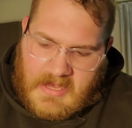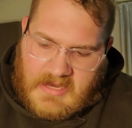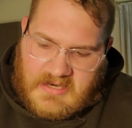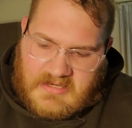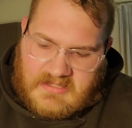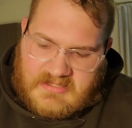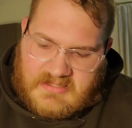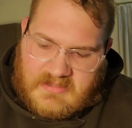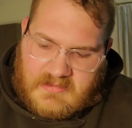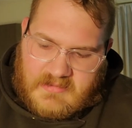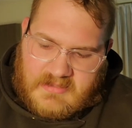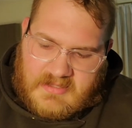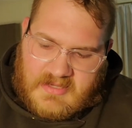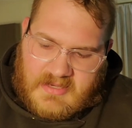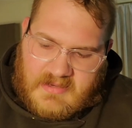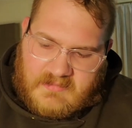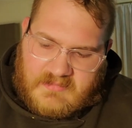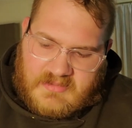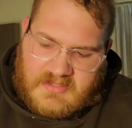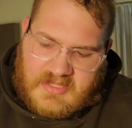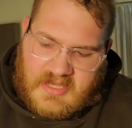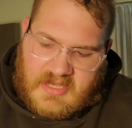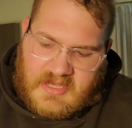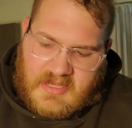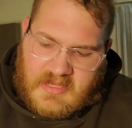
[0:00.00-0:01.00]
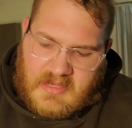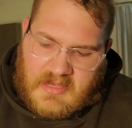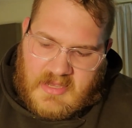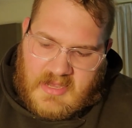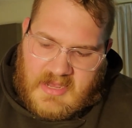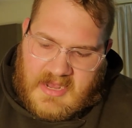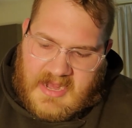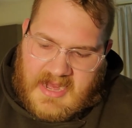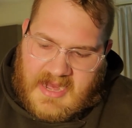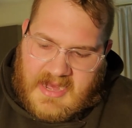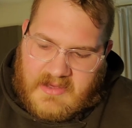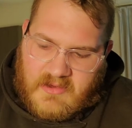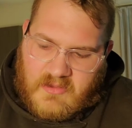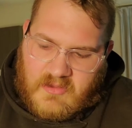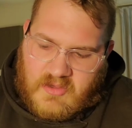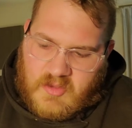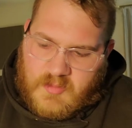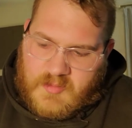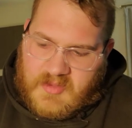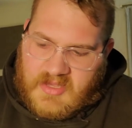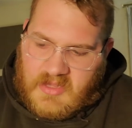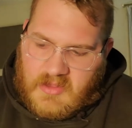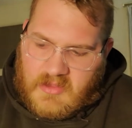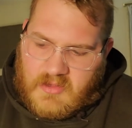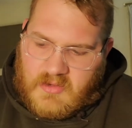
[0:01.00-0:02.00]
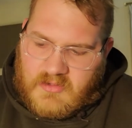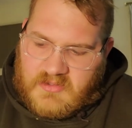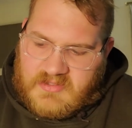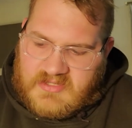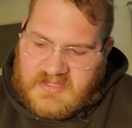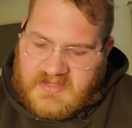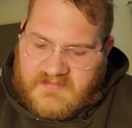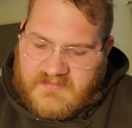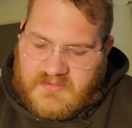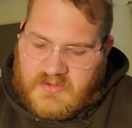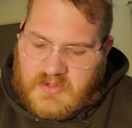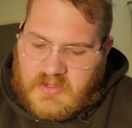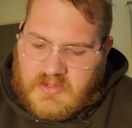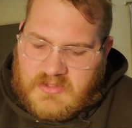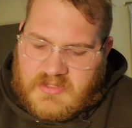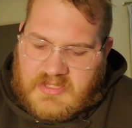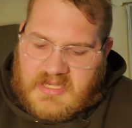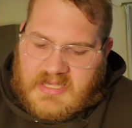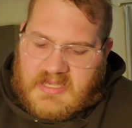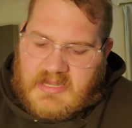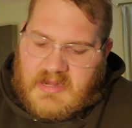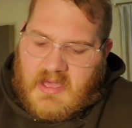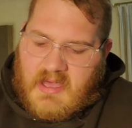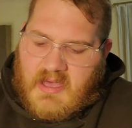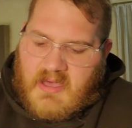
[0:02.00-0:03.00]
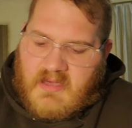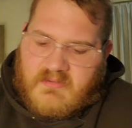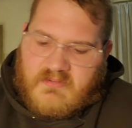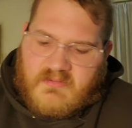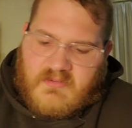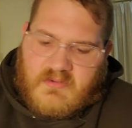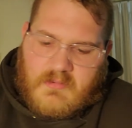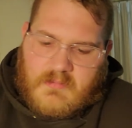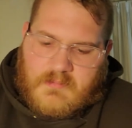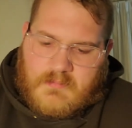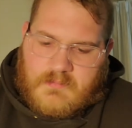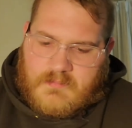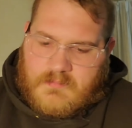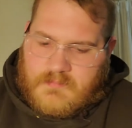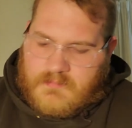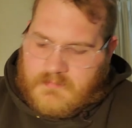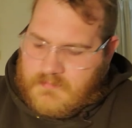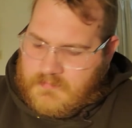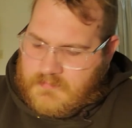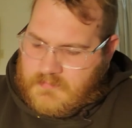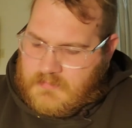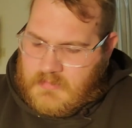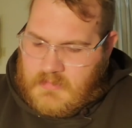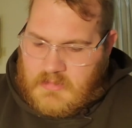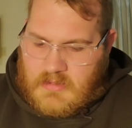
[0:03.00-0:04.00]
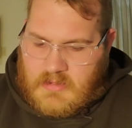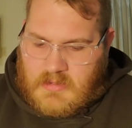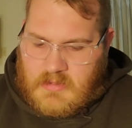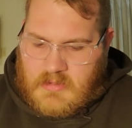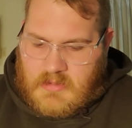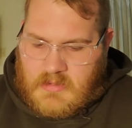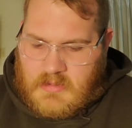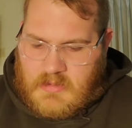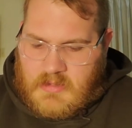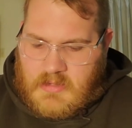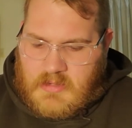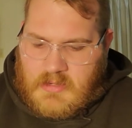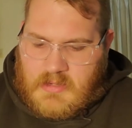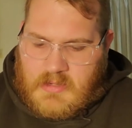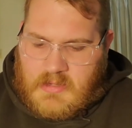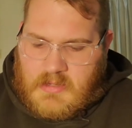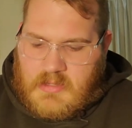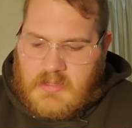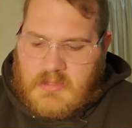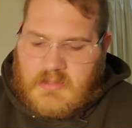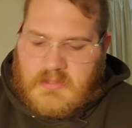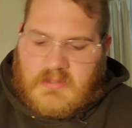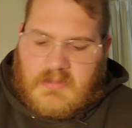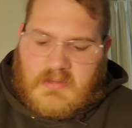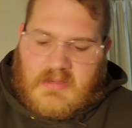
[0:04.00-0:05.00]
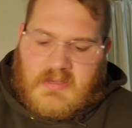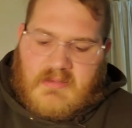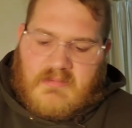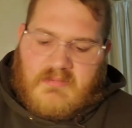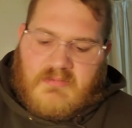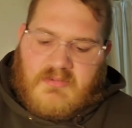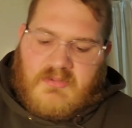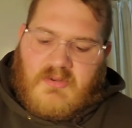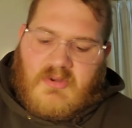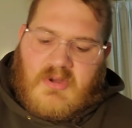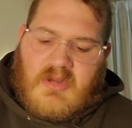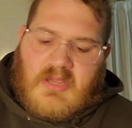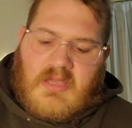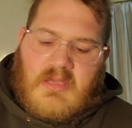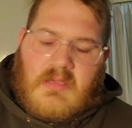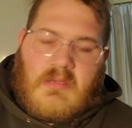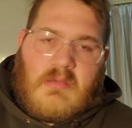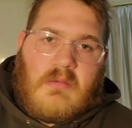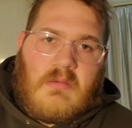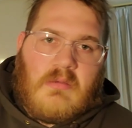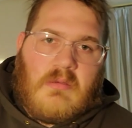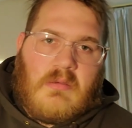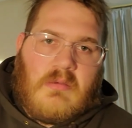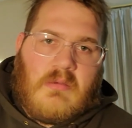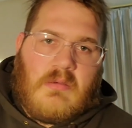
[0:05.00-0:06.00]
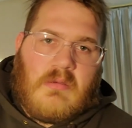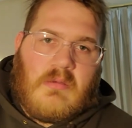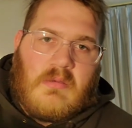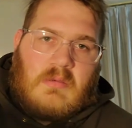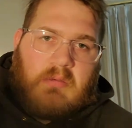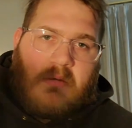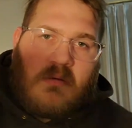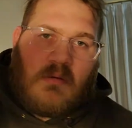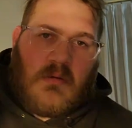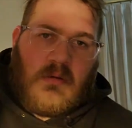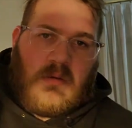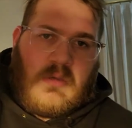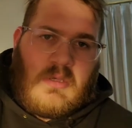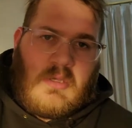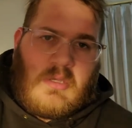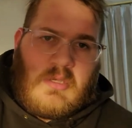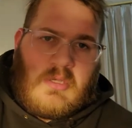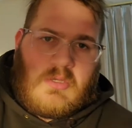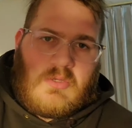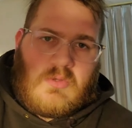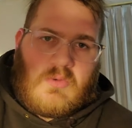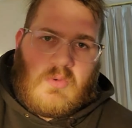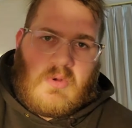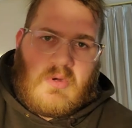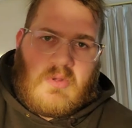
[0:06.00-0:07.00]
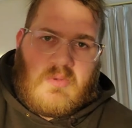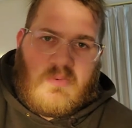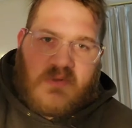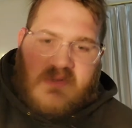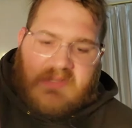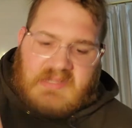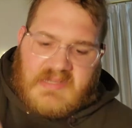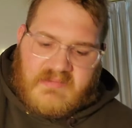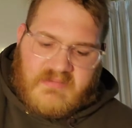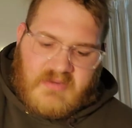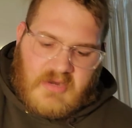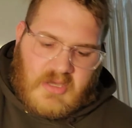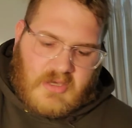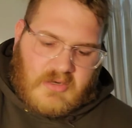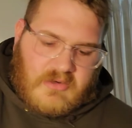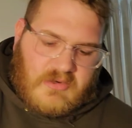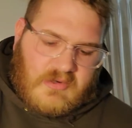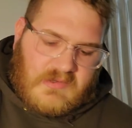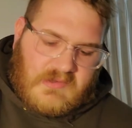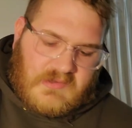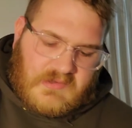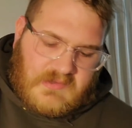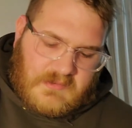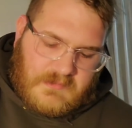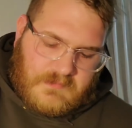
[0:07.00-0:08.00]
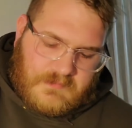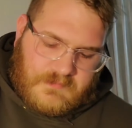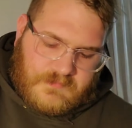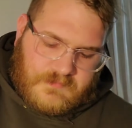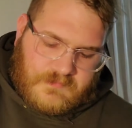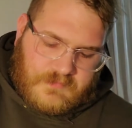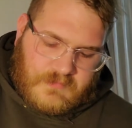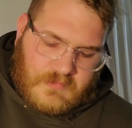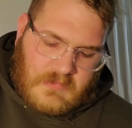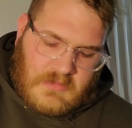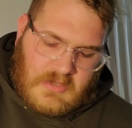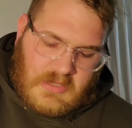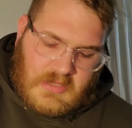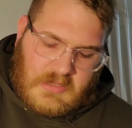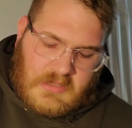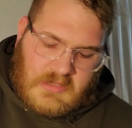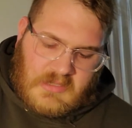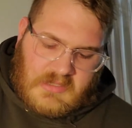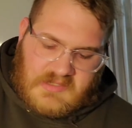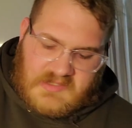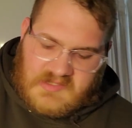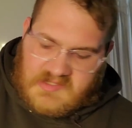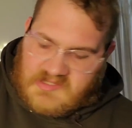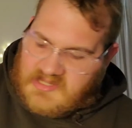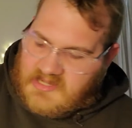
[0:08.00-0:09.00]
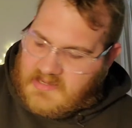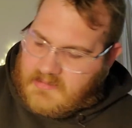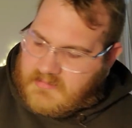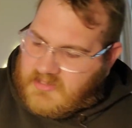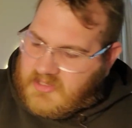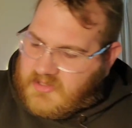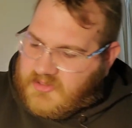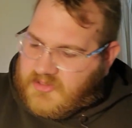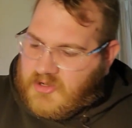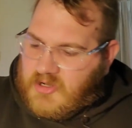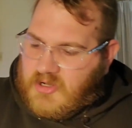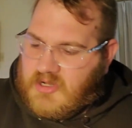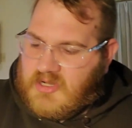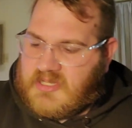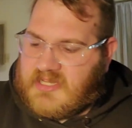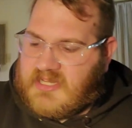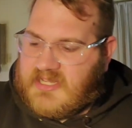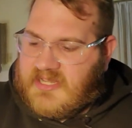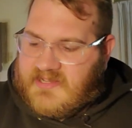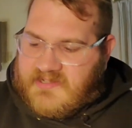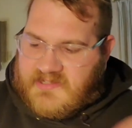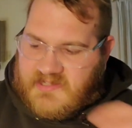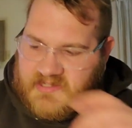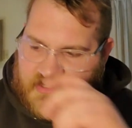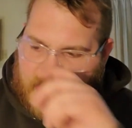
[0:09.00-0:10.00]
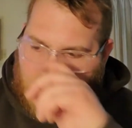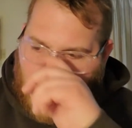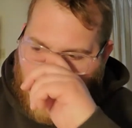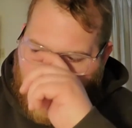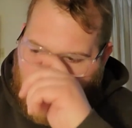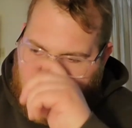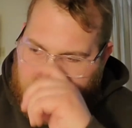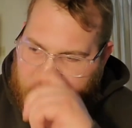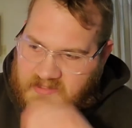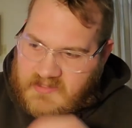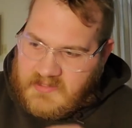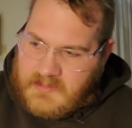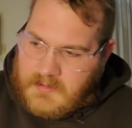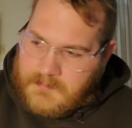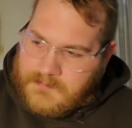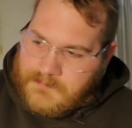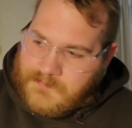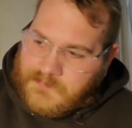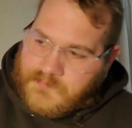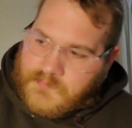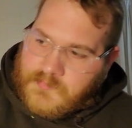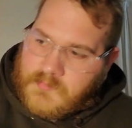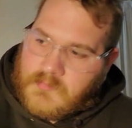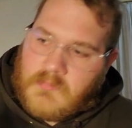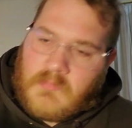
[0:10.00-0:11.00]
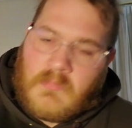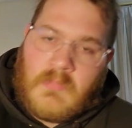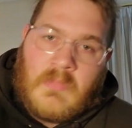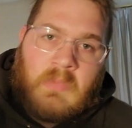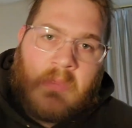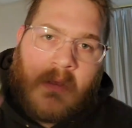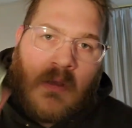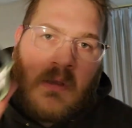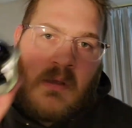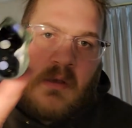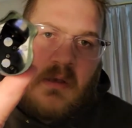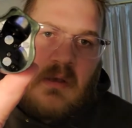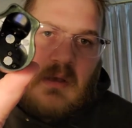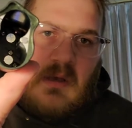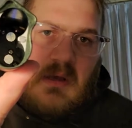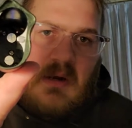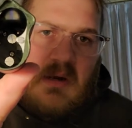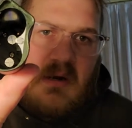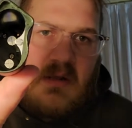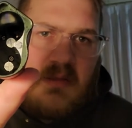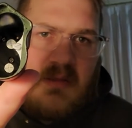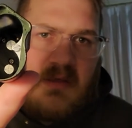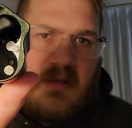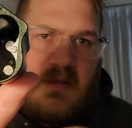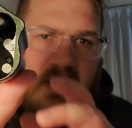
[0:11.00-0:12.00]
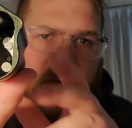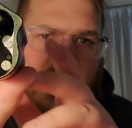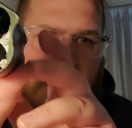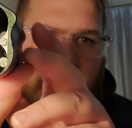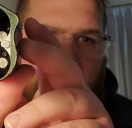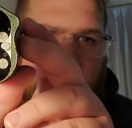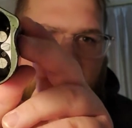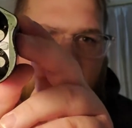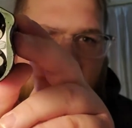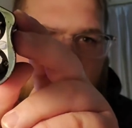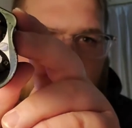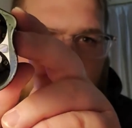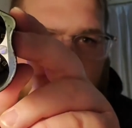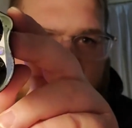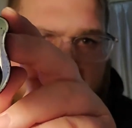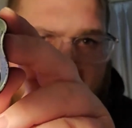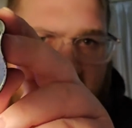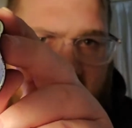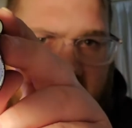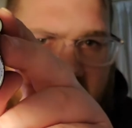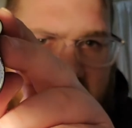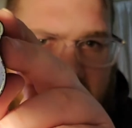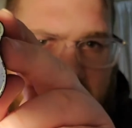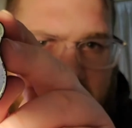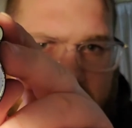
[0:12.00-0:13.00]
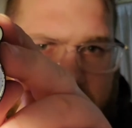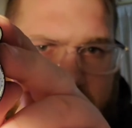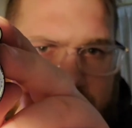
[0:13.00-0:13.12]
Sometimes the handle can be a little difficult to get off. I have three 21700s, Samsung 30Ts as always. And then on the inside,